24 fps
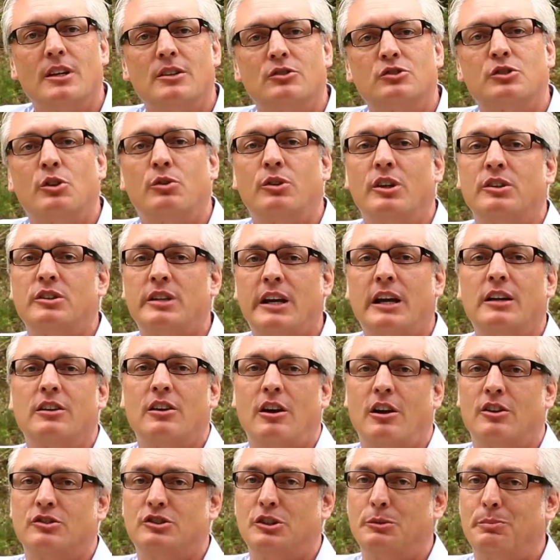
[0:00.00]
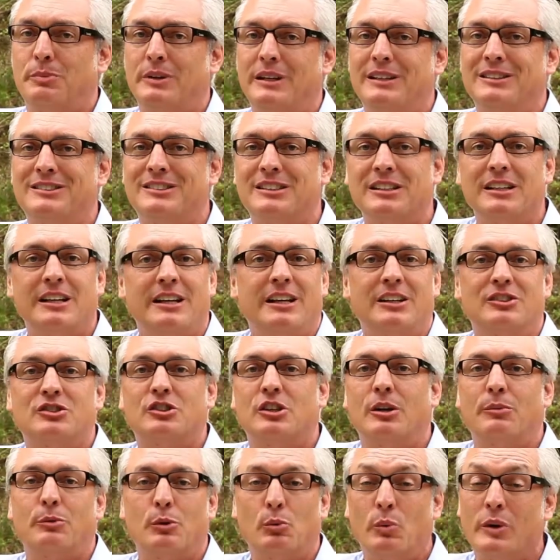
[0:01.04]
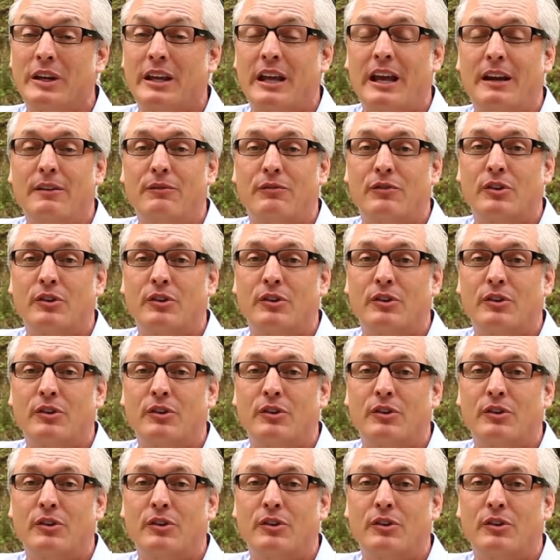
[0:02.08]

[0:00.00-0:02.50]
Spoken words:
So the technology piece is something we can't